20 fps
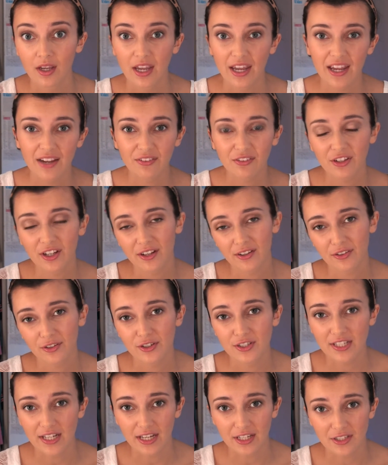every
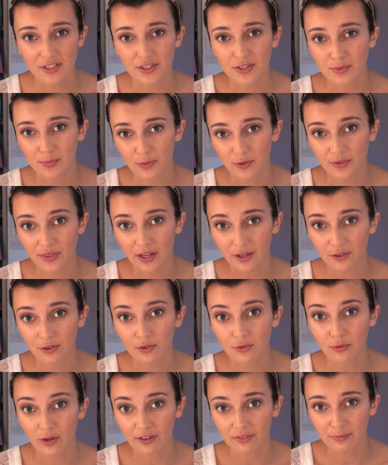other day to smooth out
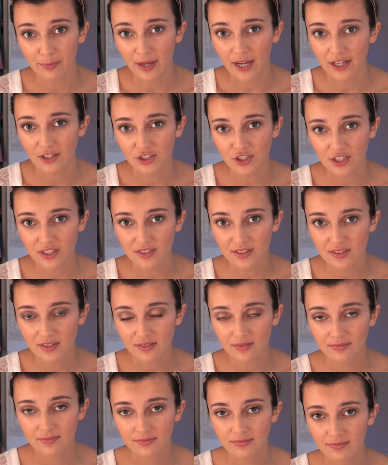the rough patches.